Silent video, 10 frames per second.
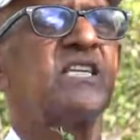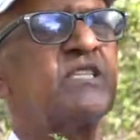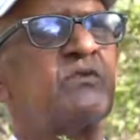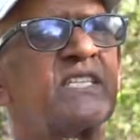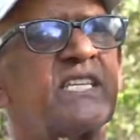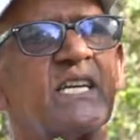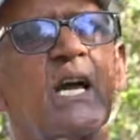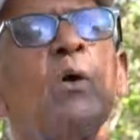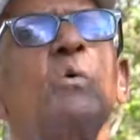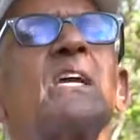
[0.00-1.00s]
That is one thing.
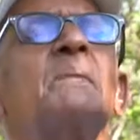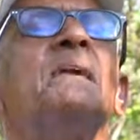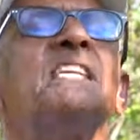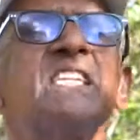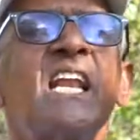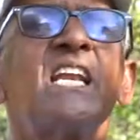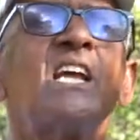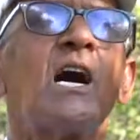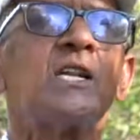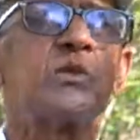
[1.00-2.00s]
Okay,
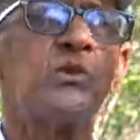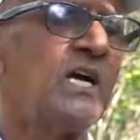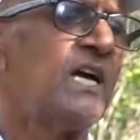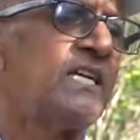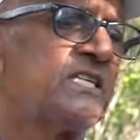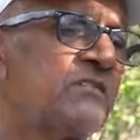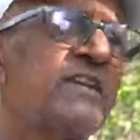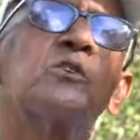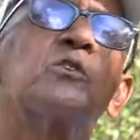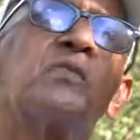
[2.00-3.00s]
medicinally also it is
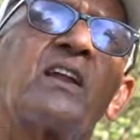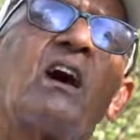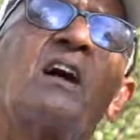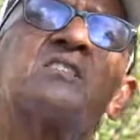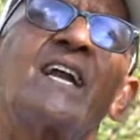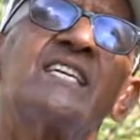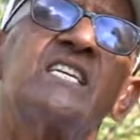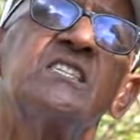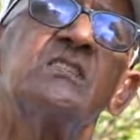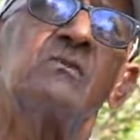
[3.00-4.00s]
very good for
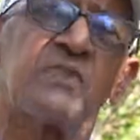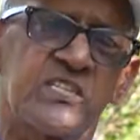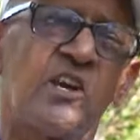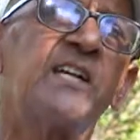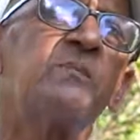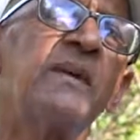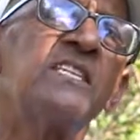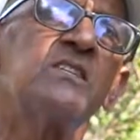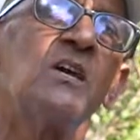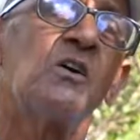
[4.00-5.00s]
arthritis, for joint
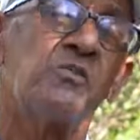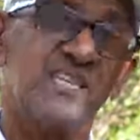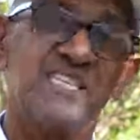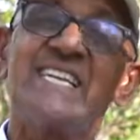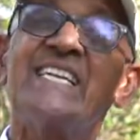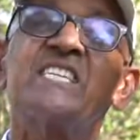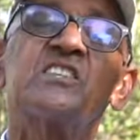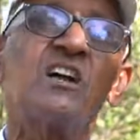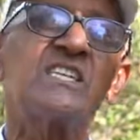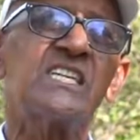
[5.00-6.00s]
pains, for skin
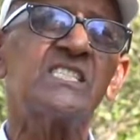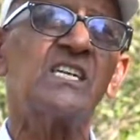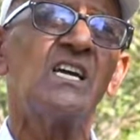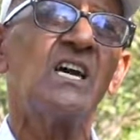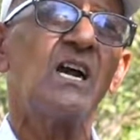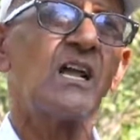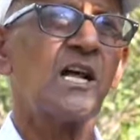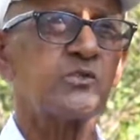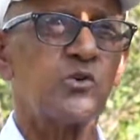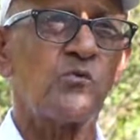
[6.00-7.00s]
disorders, and
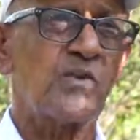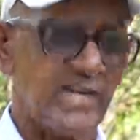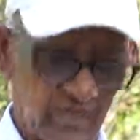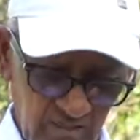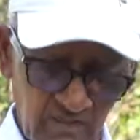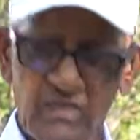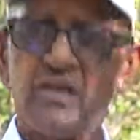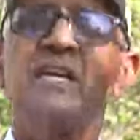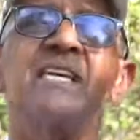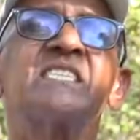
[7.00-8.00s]
also for
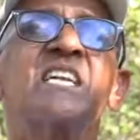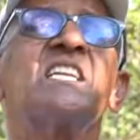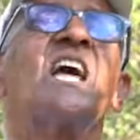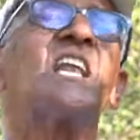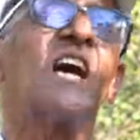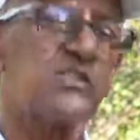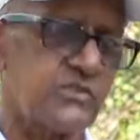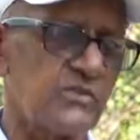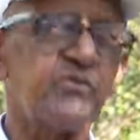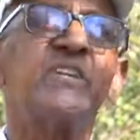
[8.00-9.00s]
internally
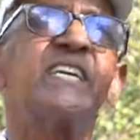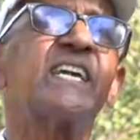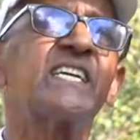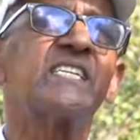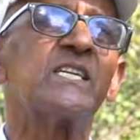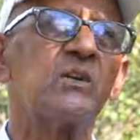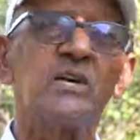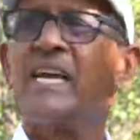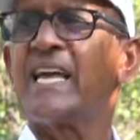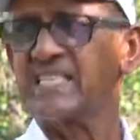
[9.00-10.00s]
also, if we take it
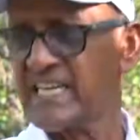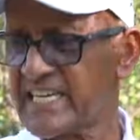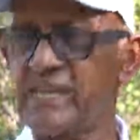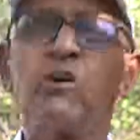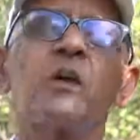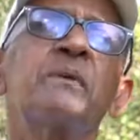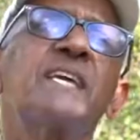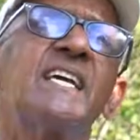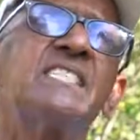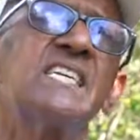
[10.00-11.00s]
as a
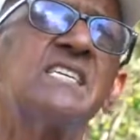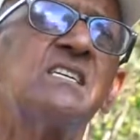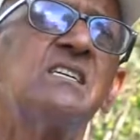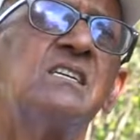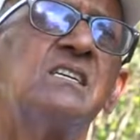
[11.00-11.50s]
deworming agent.